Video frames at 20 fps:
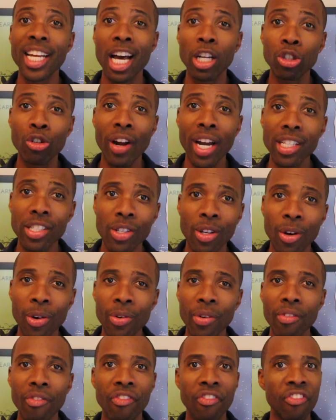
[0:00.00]

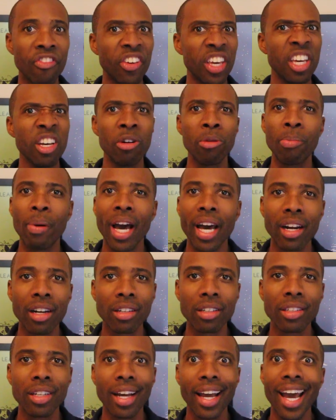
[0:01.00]
naltrexone feel
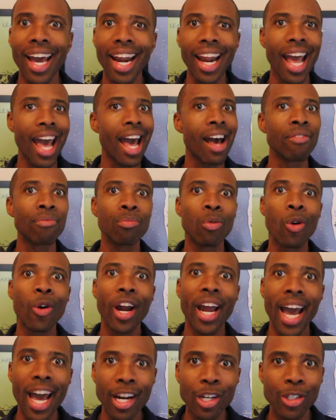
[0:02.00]
better and have
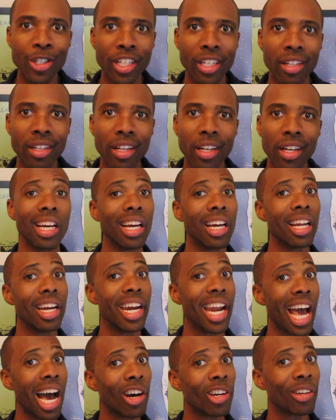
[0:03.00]
more energy.
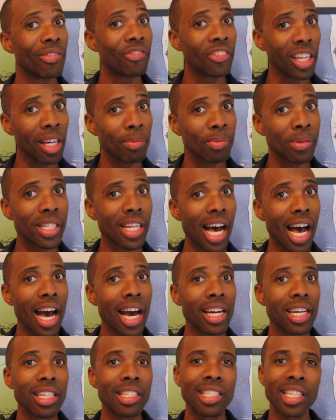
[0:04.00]
Now on the flip
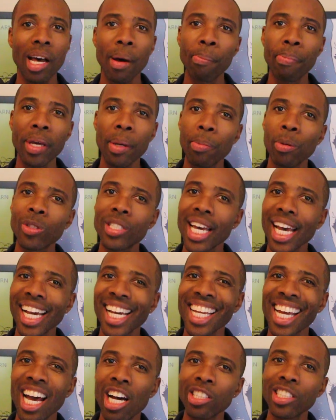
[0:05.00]
side, some people
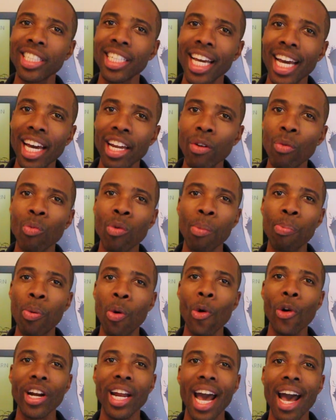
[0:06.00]
taking LDN
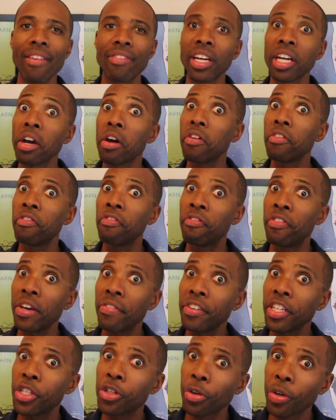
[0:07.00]
report having
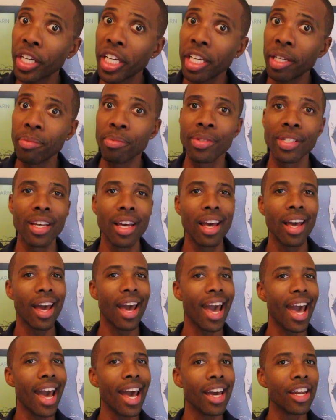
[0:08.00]
vivid dreams
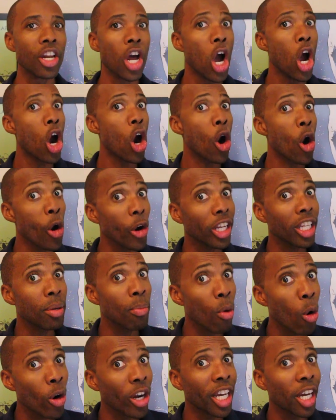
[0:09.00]
and early
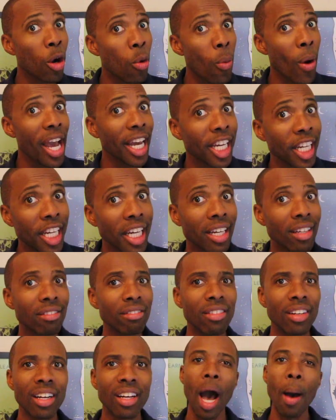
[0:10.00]
morning awakening.
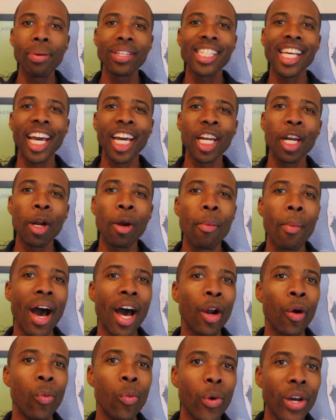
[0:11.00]
I've been taking it
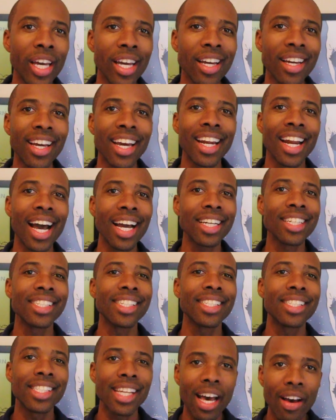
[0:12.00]
about a week and I
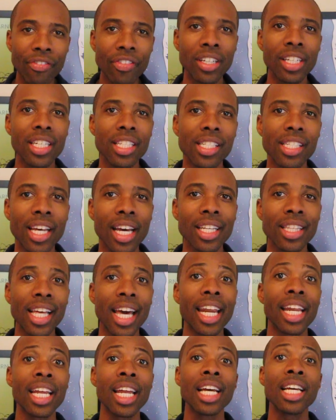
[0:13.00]
can definitely say
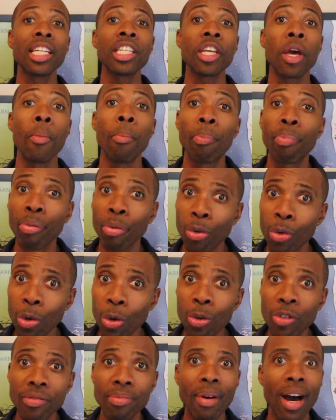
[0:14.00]
that it has
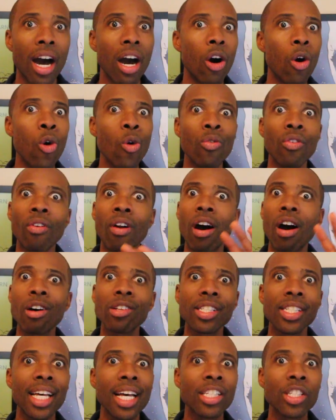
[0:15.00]
improved my overall
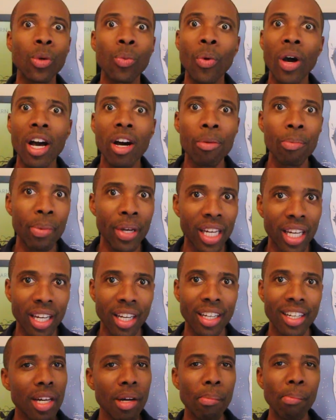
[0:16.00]
sense of
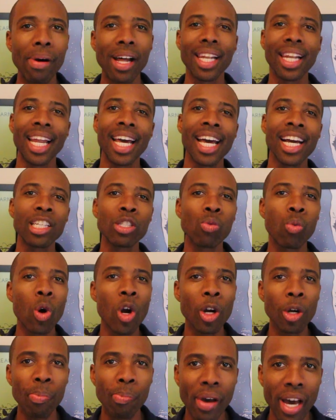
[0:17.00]
well-being. My legs
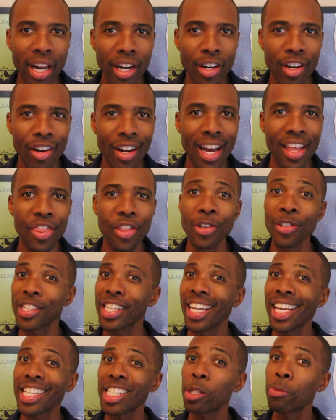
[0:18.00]
work better and there's
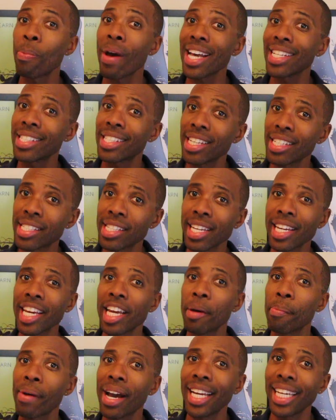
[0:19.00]
less
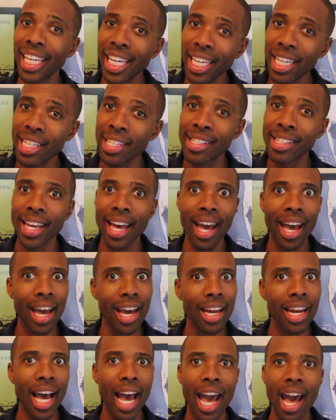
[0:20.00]
spasticity in my knees
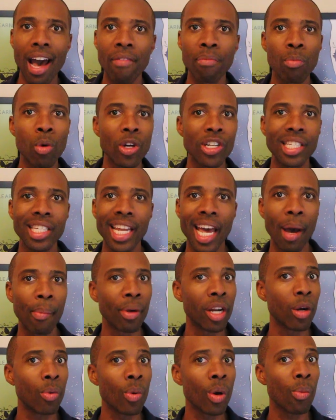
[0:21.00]
and I have more
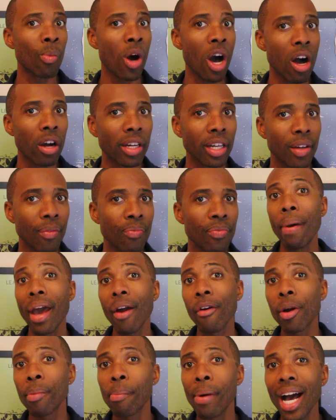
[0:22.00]
stamina when walking.
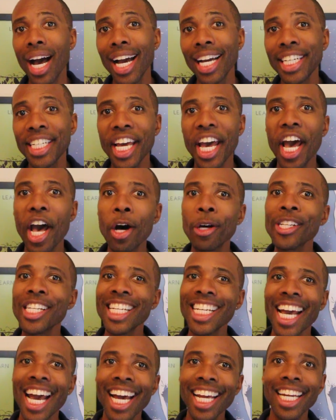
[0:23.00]
Bear in mind,
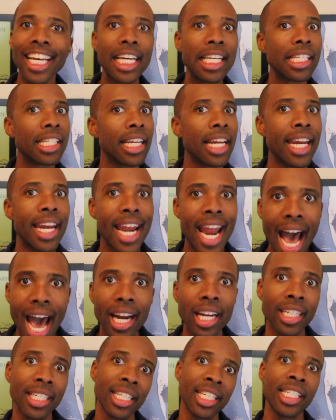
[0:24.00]
LDN is
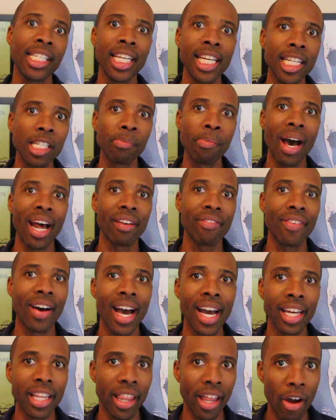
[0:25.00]
not a
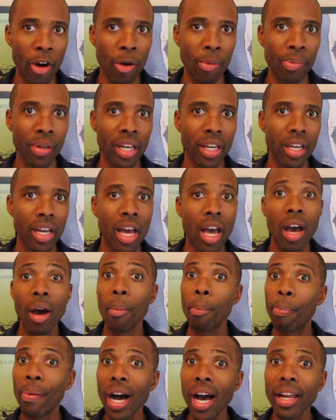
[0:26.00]
disease-modifying therapy.
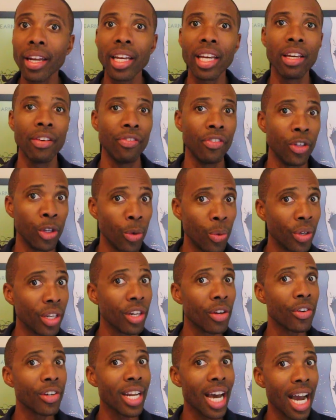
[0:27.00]
But if you and
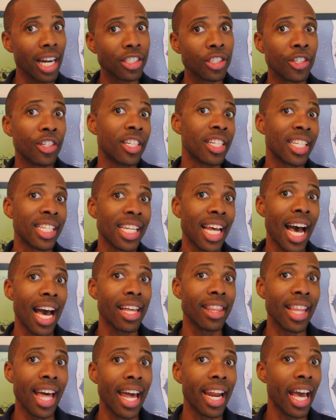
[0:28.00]
your doctor
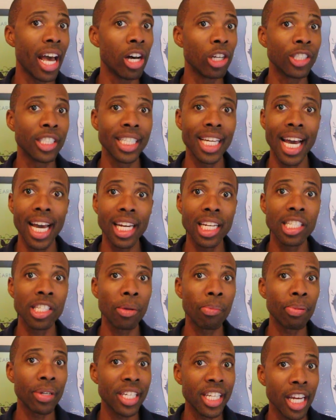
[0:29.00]
decide that LDN is
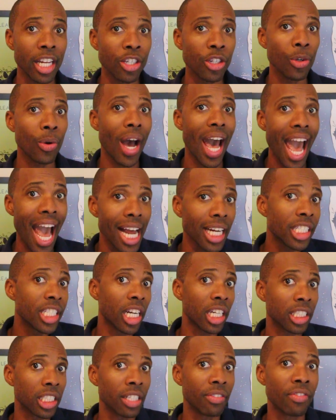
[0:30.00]
a potential
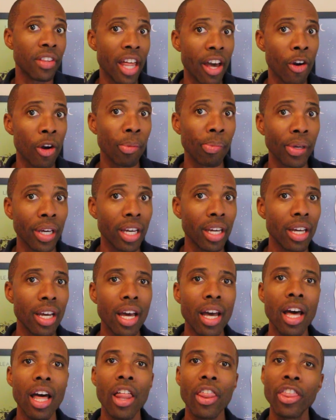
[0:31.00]
adjunctive therapy,
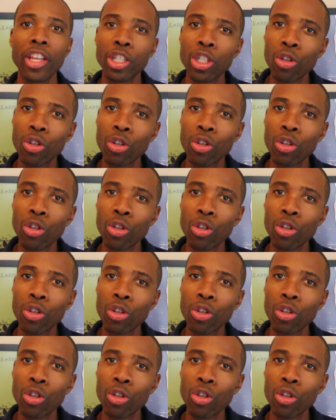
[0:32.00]
the